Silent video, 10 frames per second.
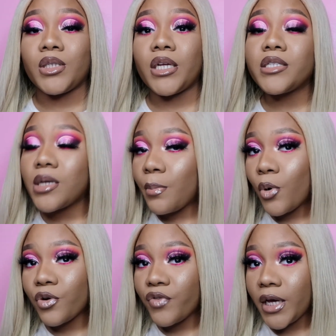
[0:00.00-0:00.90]
get some
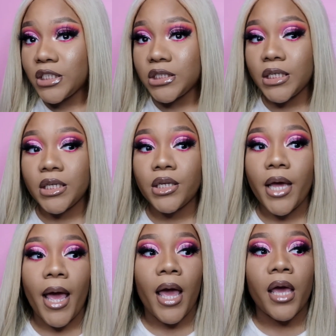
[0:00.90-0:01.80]
motivation
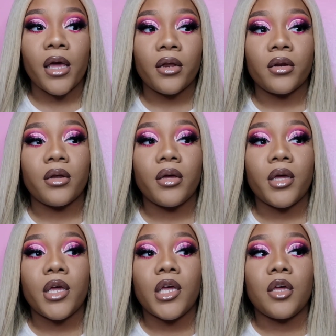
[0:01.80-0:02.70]
and
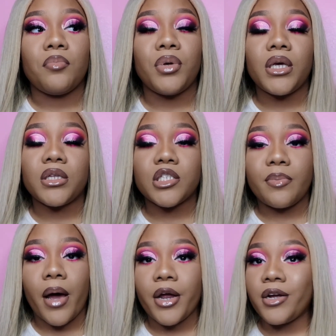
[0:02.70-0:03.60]
be
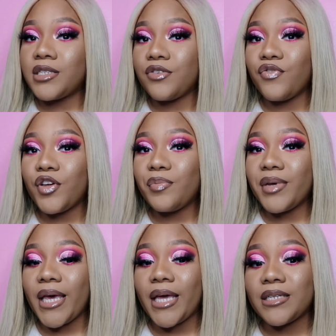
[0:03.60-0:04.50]
inspired to film
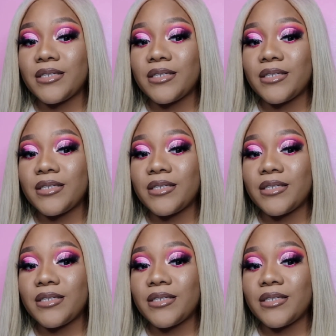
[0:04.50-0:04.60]
again.